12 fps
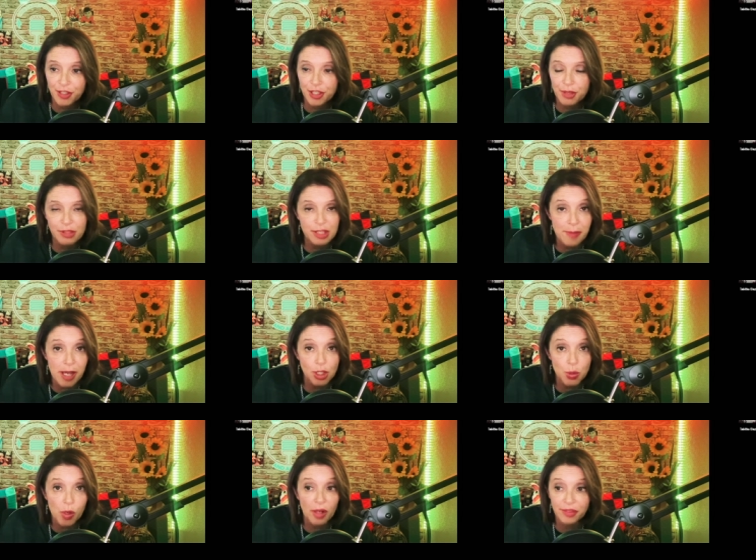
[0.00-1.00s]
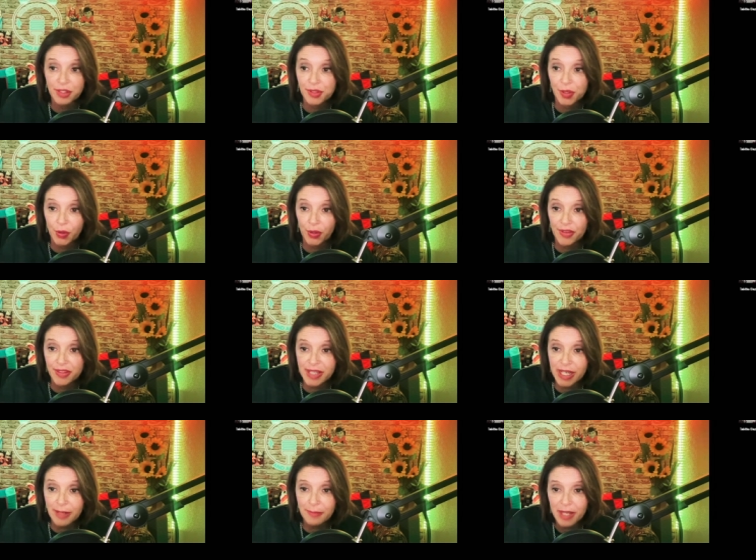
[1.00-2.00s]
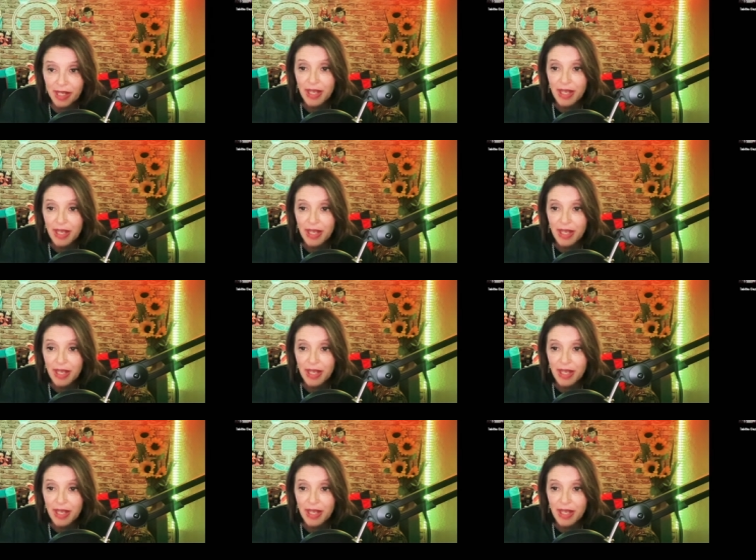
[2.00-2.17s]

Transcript: She was about 12 years old at the time.